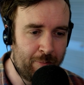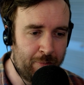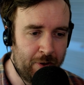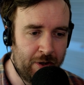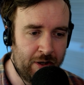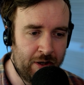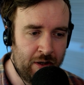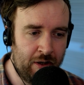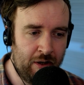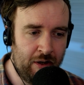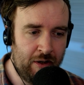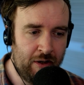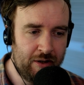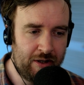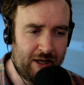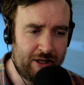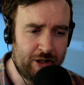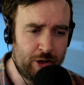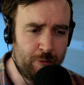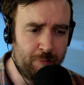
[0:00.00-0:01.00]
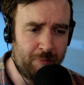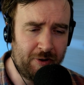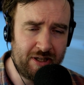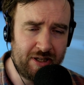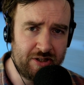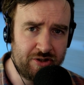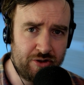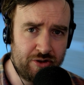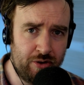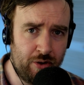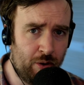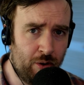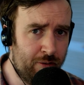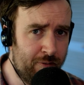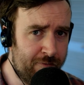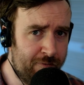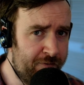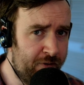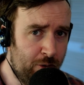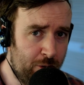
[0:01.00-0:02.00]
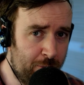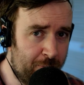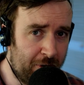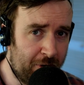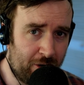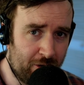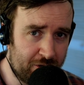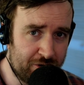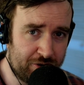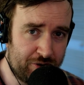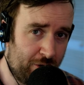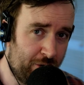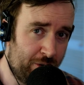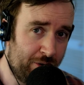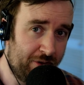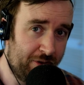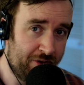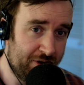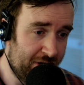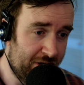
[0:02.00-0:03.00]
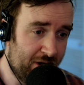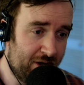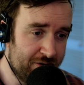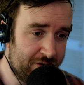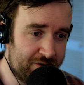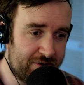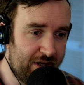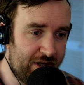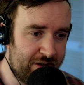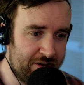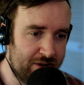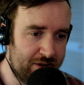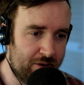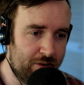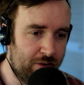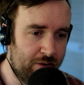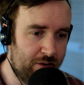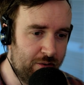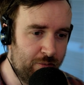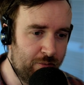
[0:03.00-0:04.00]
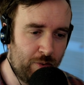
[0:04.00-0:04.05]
But can you place non-full blocks on the Ghast tentacle?